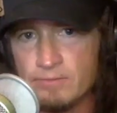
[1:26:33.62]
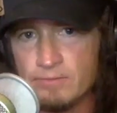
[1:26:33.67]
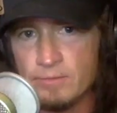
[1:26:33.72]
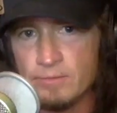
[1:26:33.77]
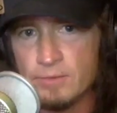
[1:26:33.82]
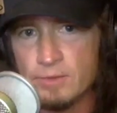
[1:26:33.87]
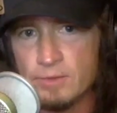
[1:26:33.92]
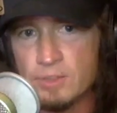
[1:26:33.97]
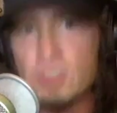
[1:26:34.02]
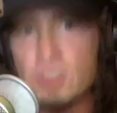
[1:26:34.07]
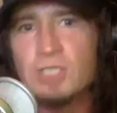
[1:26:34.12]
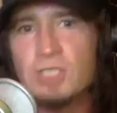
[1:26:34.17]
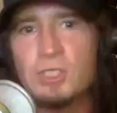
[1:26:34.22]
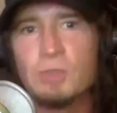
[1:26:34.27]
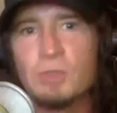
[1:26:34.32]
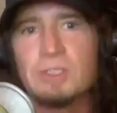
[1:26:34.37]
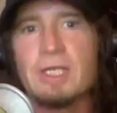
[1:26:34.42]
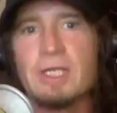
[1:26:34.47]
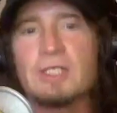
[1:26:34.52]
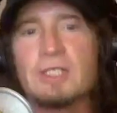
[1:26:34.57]
So the issue
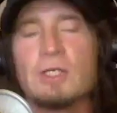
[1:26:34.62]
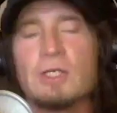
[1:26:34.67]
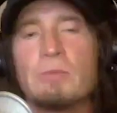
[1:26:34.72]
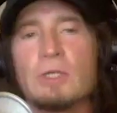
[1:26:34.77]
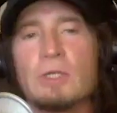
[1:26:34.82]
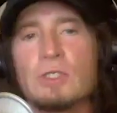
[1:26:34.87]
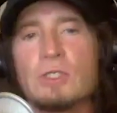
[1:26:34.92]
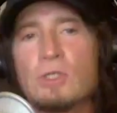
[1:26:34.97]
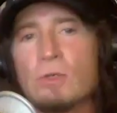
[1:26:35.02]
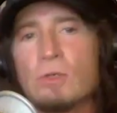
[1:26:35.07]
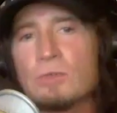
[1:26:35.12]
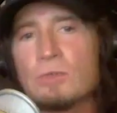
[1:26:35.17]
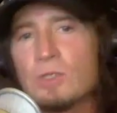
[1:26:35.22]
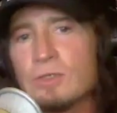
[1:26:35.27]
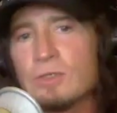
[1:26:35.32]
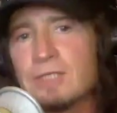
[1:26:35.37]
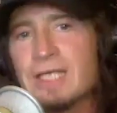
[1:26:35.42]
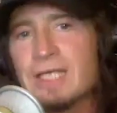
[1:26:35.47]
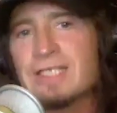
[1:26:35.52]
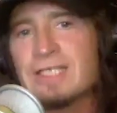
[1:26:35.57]
is not so much your
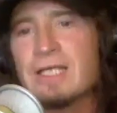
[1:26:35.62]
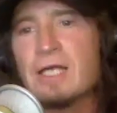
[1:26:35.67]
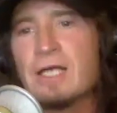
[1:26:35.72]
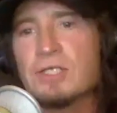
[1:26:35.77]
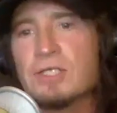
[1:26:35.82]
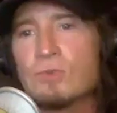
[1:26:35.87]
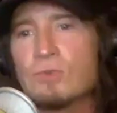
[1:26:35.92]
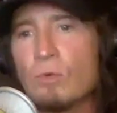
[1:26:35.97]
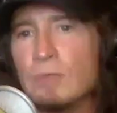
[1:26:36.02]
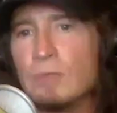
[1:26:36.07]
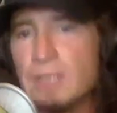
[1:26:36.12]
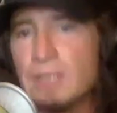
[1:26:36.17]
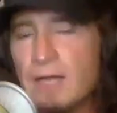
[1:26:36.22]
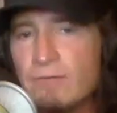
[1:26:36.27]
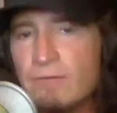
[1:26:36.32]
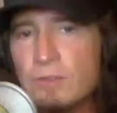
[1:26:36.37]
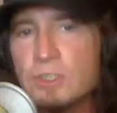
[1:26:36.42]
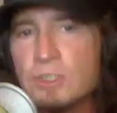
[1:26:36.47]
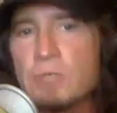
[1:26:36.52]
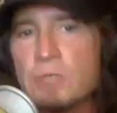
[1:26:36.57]
testosterone
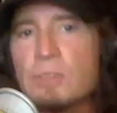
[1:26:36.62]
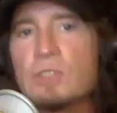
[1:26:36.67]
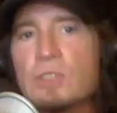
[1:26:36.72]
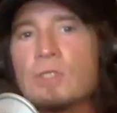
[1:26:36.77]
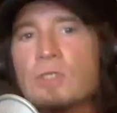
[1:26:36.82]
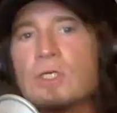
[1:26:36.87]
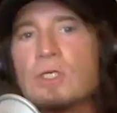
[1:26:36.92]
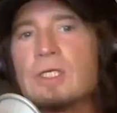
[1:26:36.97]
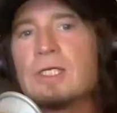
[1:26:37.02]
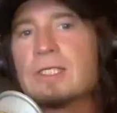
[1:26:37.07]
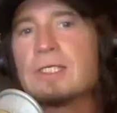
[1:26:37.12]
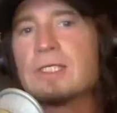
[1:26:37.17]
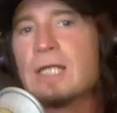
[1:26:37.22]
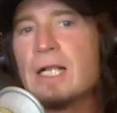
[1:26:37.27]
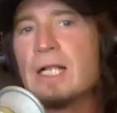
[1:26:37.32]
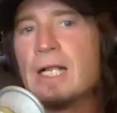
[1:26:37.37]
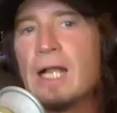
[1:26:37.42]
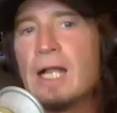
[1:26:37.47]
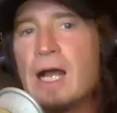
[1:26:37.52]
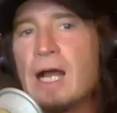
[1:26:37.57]
level, so much as it is
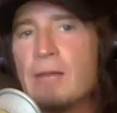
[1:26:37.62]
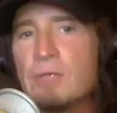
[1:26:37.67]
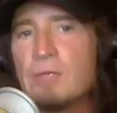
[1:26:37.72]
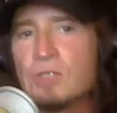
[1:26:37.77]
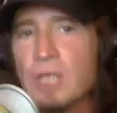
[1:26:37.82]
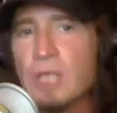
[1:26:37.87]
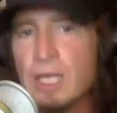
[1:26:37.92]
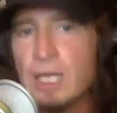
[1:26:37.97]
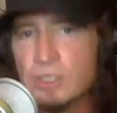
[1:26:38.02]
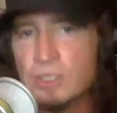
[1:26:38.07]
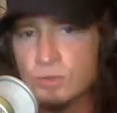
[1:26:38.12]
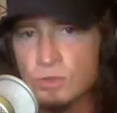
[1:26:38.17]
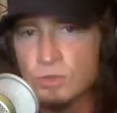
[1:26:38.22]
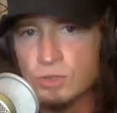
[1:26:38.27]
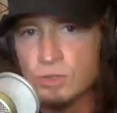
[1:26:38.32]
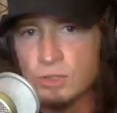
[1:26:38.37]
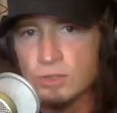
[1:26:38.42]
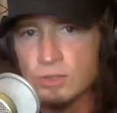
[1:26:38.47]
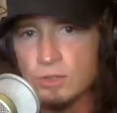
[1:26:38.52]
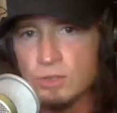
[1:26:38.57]
how much
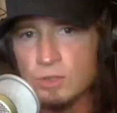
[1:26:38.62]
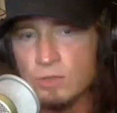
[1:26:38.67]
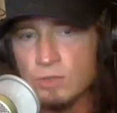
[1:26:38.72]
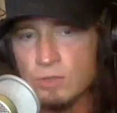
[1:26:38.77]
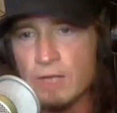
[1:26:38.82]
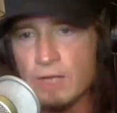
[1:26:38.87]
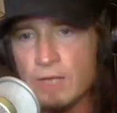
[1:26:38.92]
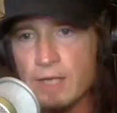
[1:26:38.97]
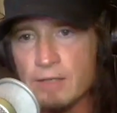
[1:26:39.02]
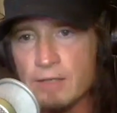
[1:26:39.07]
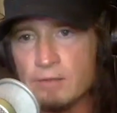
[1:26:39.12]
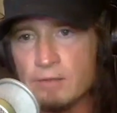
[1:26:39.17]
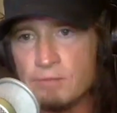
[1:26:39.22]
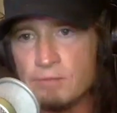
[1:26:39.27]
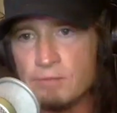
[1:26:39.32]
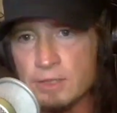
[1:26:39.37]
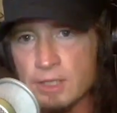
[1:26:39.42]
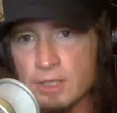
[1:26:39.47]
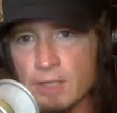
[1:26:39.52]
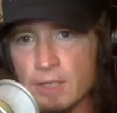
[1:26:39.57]
estrogen you've got
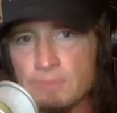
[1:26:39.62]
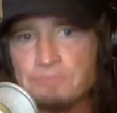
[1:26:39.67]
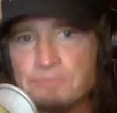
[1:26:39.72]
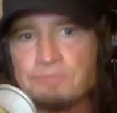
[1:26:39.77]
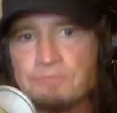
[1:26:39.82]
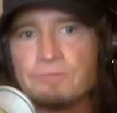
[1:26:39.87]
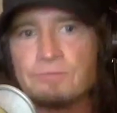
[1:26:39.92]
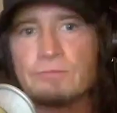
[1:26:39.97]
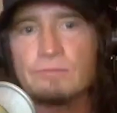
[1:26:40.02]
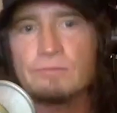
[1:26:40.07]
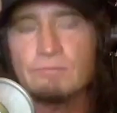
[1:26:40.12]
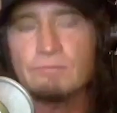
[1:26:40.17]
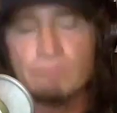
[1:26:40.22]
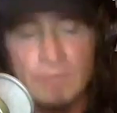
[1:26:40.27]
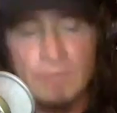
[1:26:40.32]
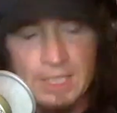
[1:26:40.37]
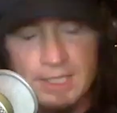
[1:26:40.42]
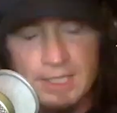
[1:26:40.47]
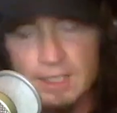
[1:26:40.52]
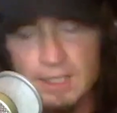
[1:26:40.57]
building up.
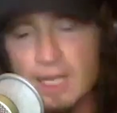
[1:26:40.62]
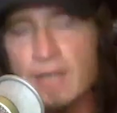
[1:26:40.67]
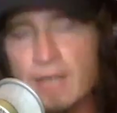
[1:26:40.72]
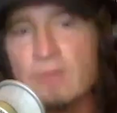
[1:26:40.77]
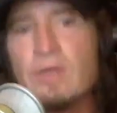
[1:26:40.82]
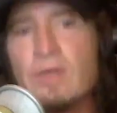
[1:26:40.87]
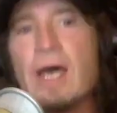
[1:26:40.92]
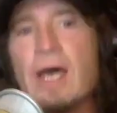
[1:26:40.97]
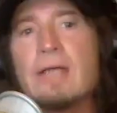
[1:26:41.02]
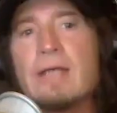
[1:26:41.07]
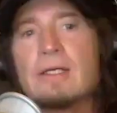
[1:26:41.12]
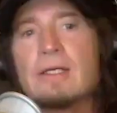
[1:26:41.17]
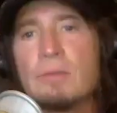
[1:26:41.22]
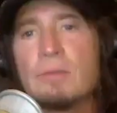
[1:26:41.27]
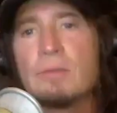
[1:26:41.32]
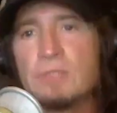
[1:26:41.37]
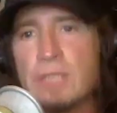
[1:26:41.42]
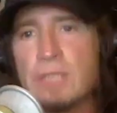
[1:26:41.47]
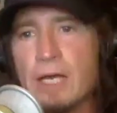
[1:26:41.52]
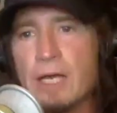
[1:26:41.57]
And a lot of that
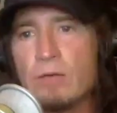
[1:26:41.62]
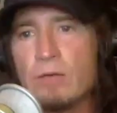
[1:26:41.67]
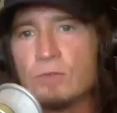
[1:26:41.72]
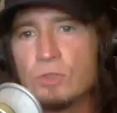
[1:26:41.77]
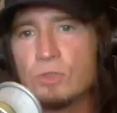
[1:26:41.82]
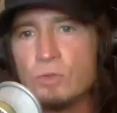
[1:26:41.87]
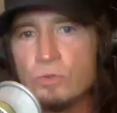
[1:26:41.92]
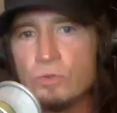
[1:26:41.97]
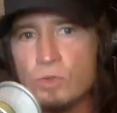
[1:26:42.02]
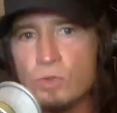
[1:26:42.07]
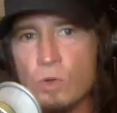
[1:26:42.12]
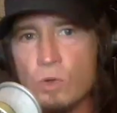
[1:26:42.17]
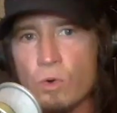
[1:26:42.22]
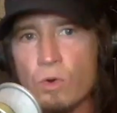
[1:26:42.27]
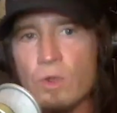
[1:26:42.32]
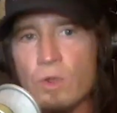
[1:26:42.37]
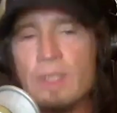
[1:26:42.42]
comes down to your